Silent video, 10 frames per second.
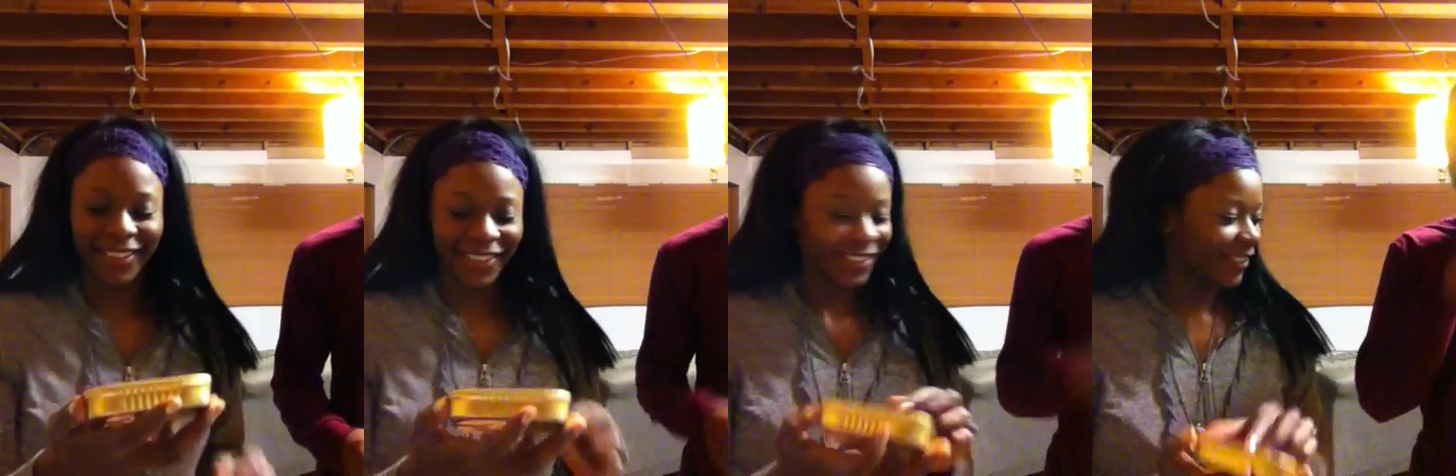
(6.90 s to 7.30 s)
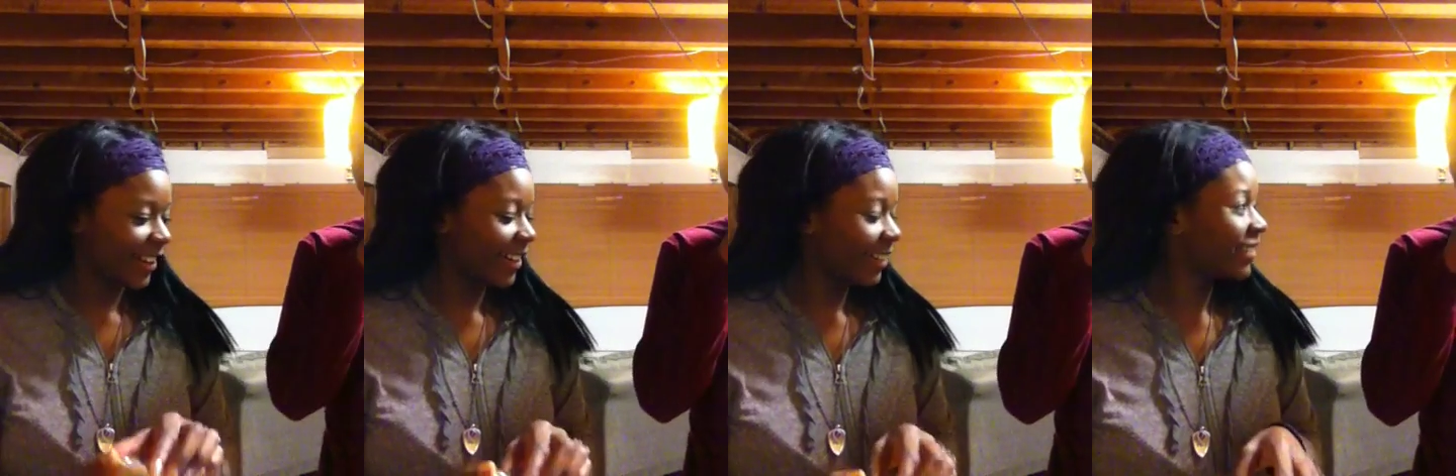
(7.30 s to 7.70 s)
All right,
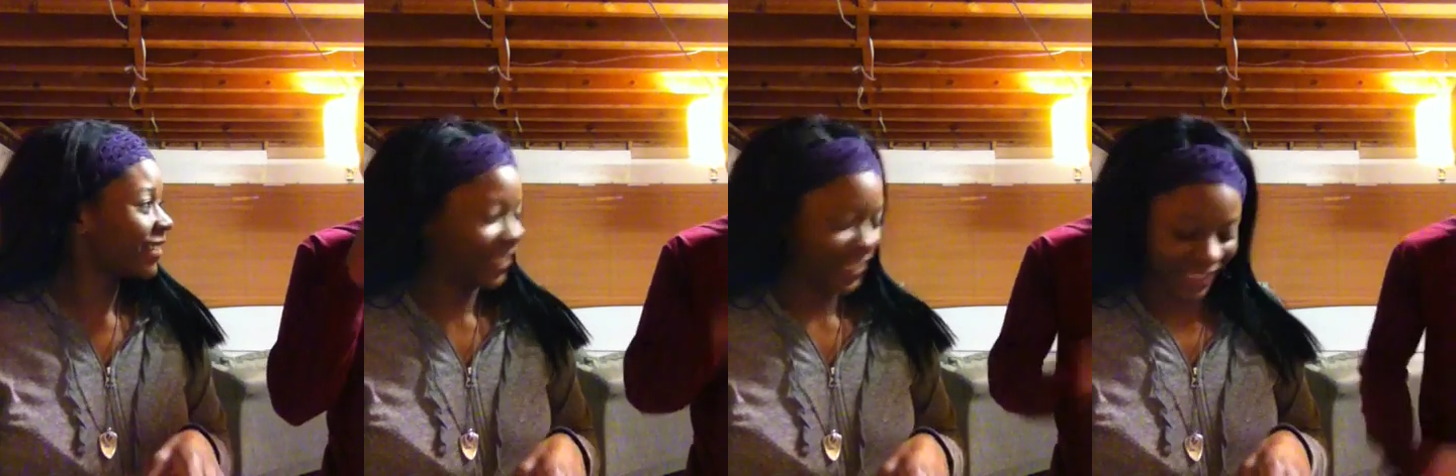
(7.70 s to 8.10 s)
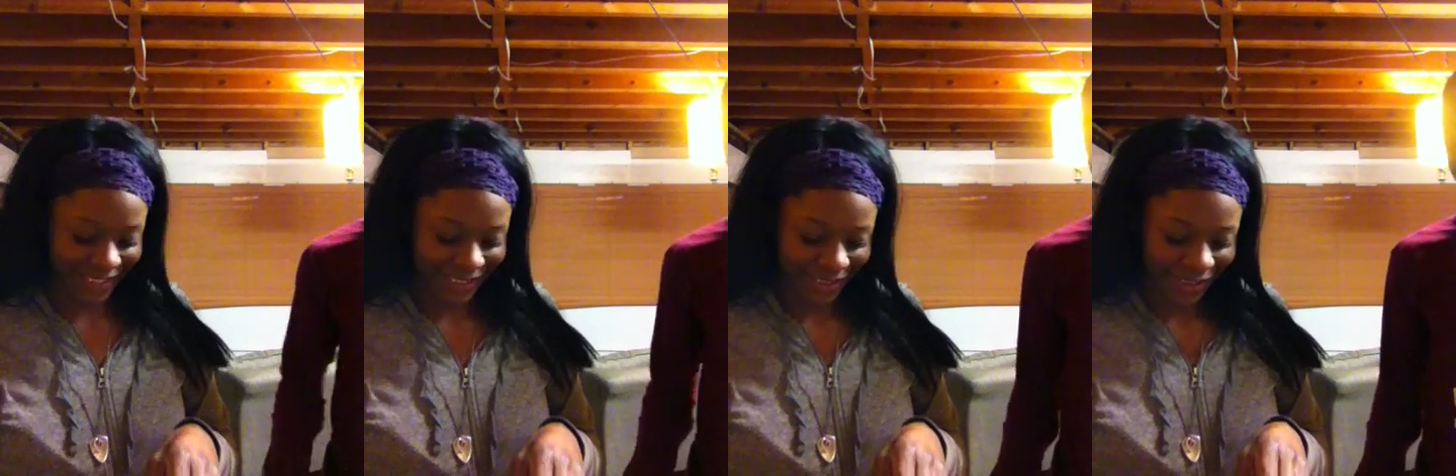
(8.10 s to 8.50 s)
ready? We're gonna eat.
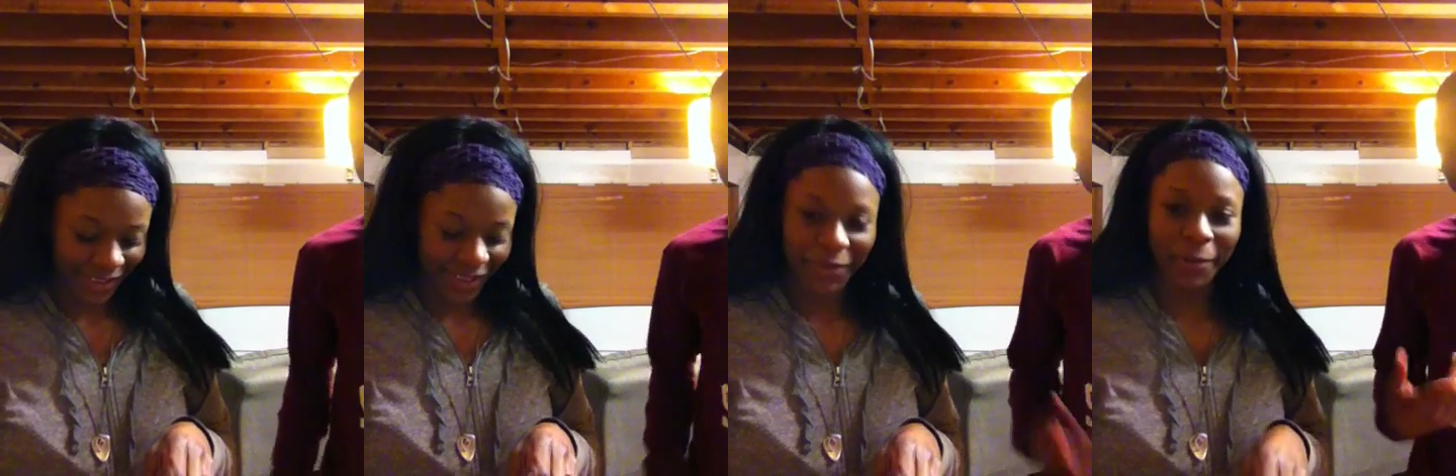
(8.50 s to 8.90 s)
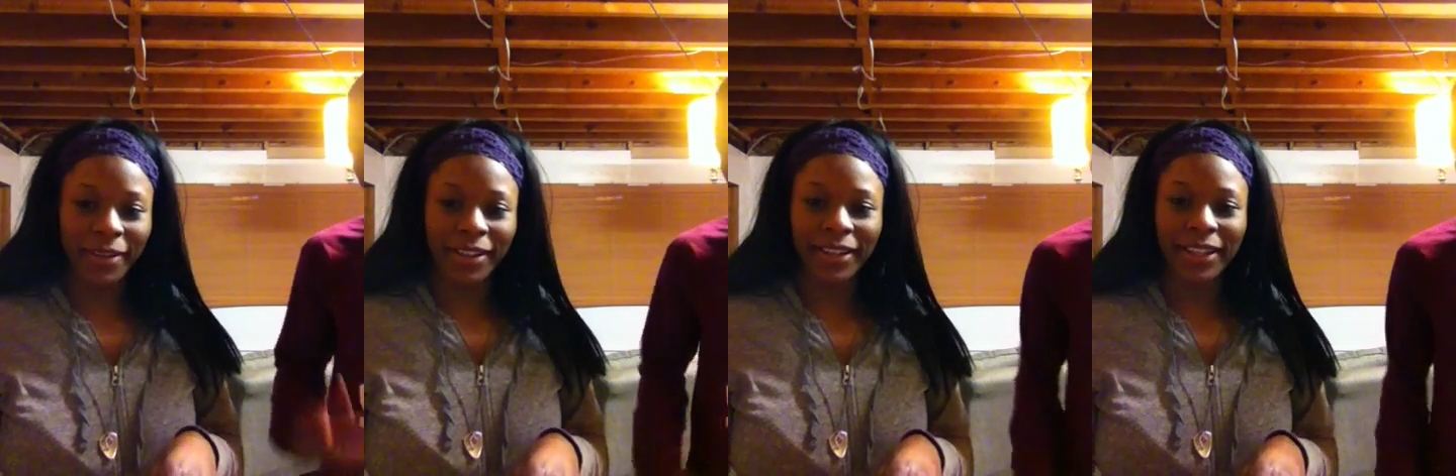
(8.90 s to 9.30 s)
We're gonna explain
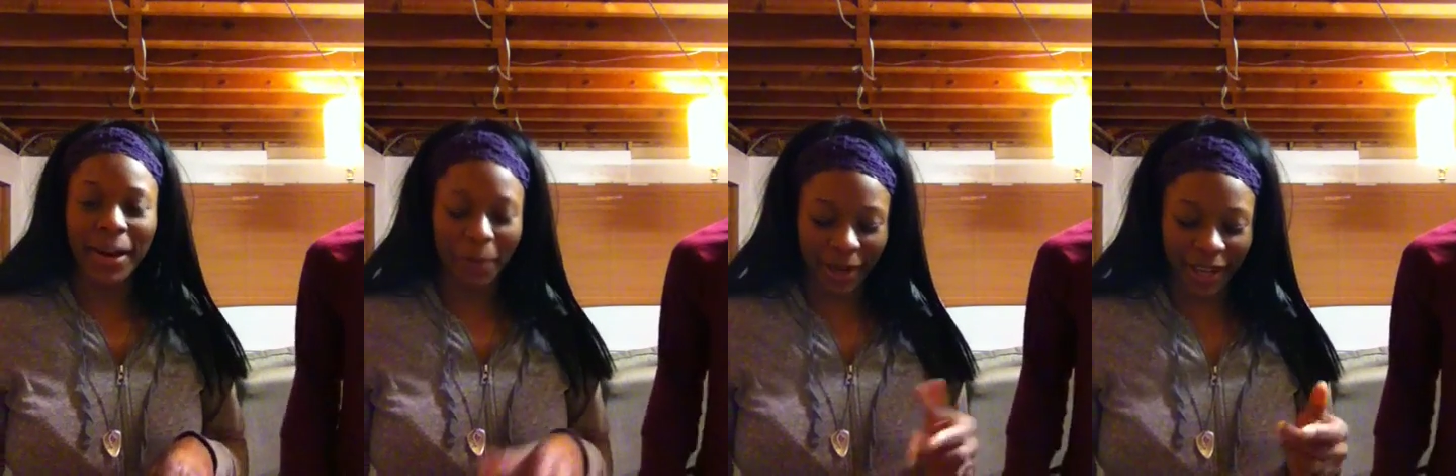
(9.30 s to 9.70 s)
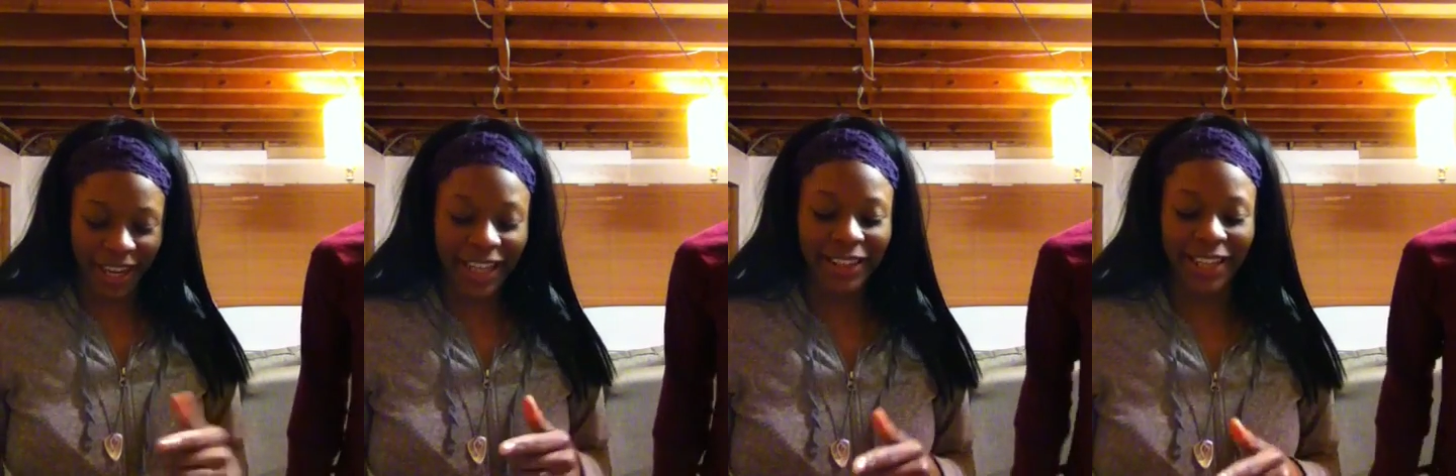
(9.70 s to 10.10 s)
them what we're. Yeah, we're gonna
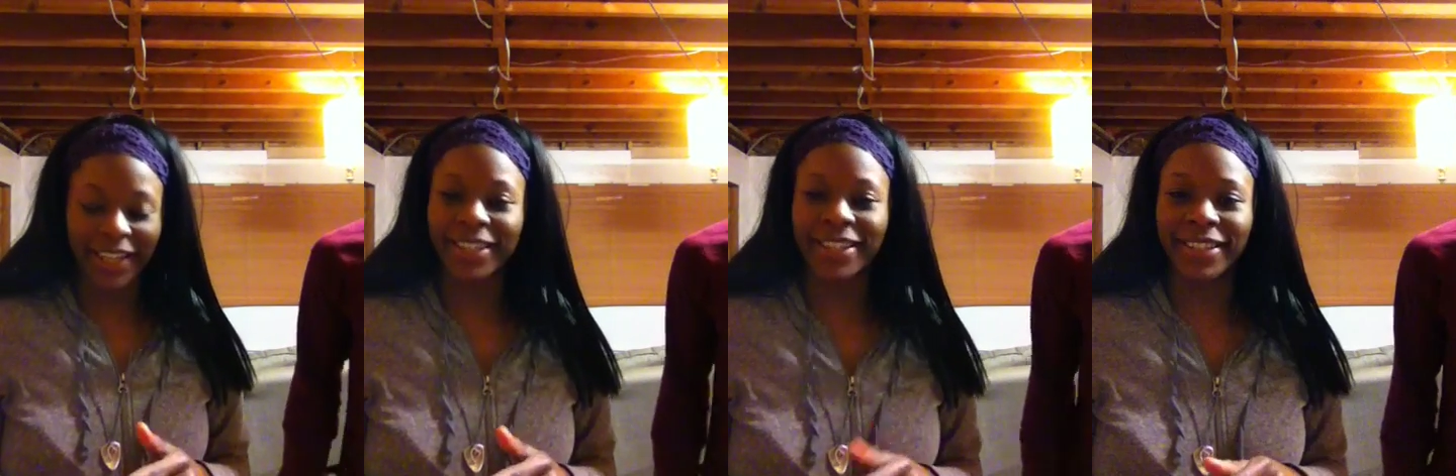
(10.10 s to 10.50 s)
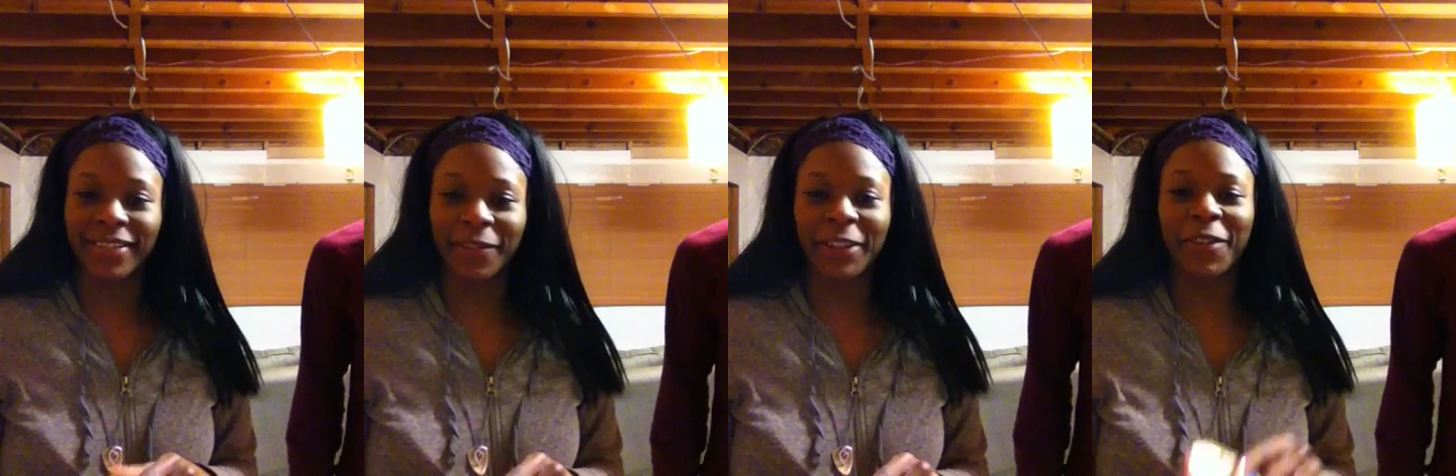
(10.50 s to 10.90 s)
eat these
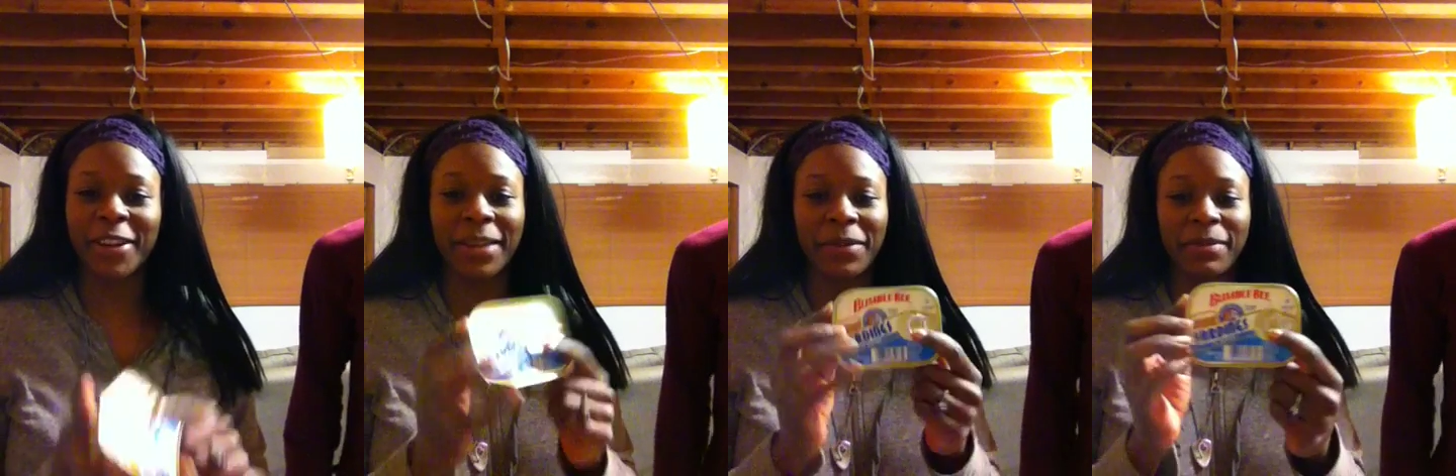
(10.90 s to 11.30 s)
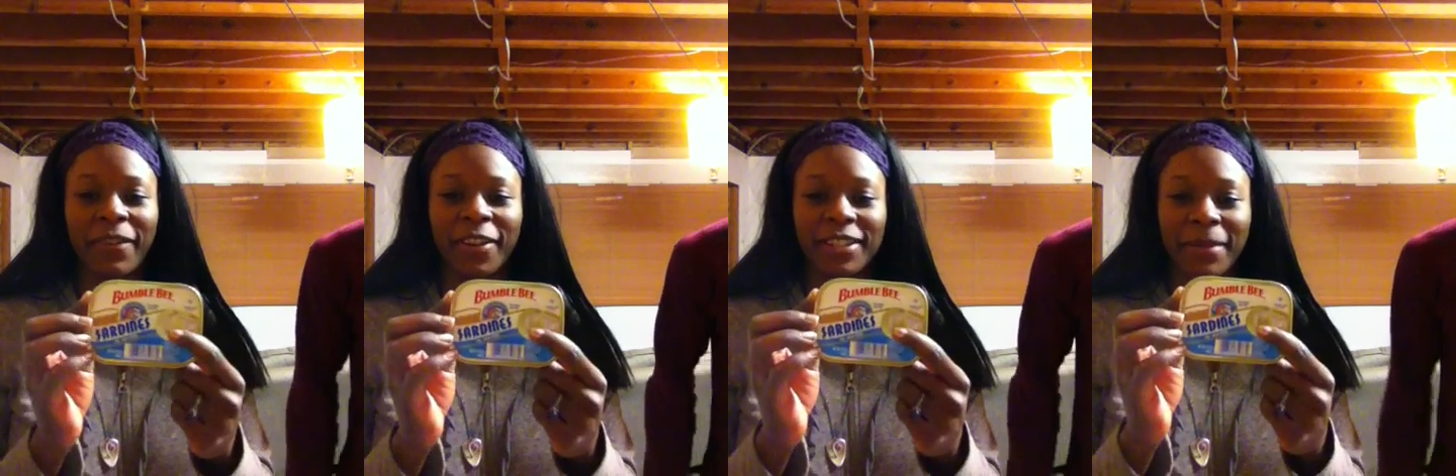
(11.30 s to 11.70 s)
for the first time. This is my
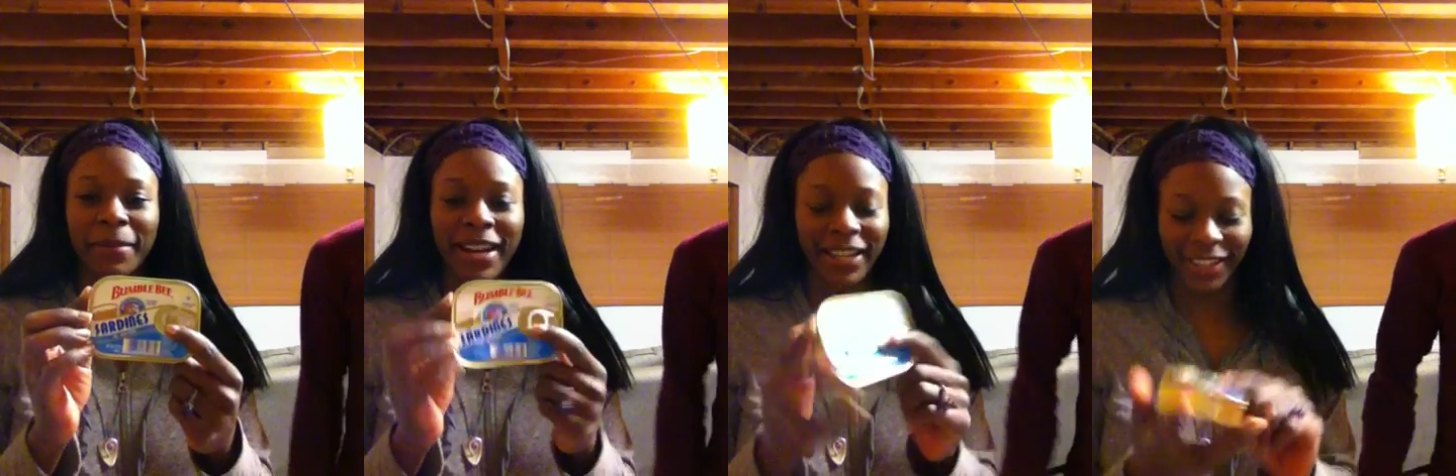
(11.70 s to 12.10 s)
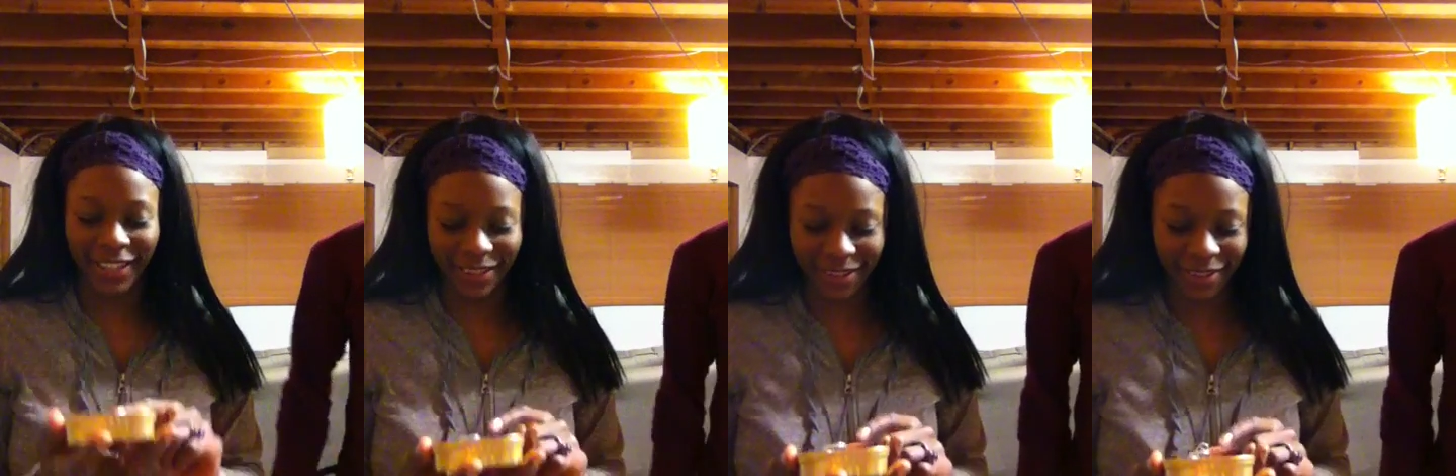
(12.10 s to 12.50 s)
first time eating
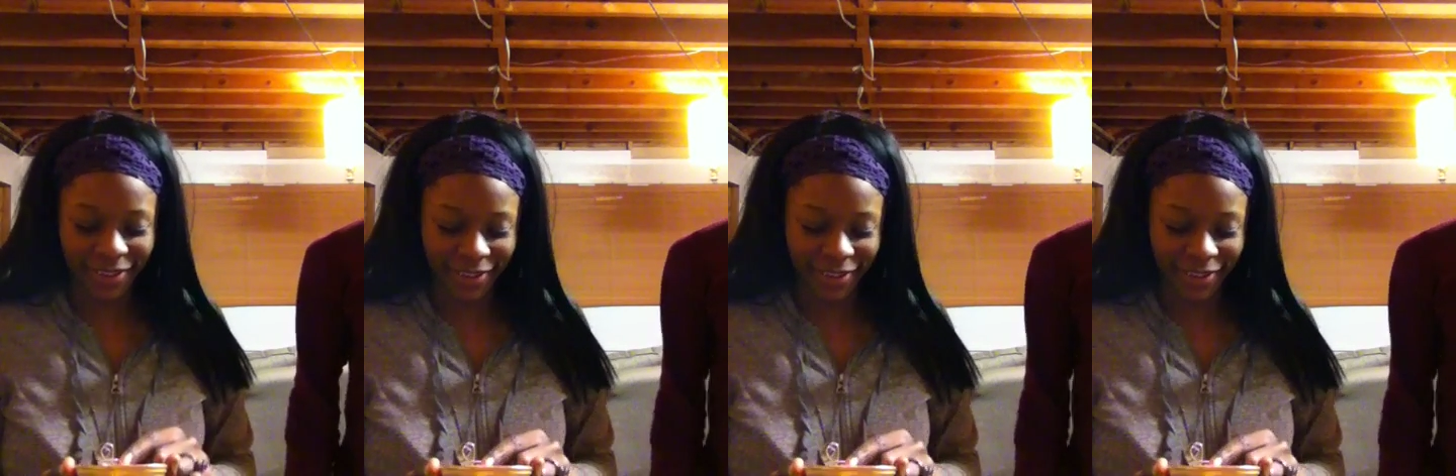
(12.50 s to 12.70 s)
these.